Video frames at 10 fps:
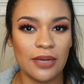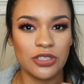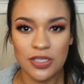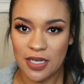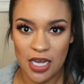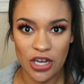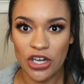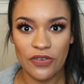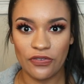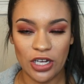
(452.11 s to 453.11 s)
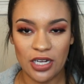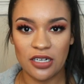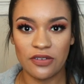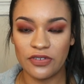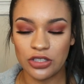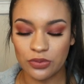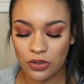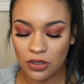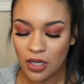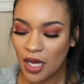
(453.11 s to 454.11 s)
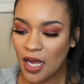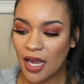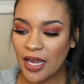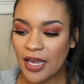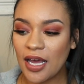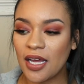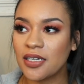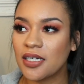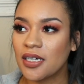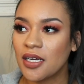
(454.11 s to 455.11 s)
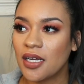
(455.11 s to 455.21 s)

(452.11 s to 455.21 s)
I'm just a hairy freaking individual. And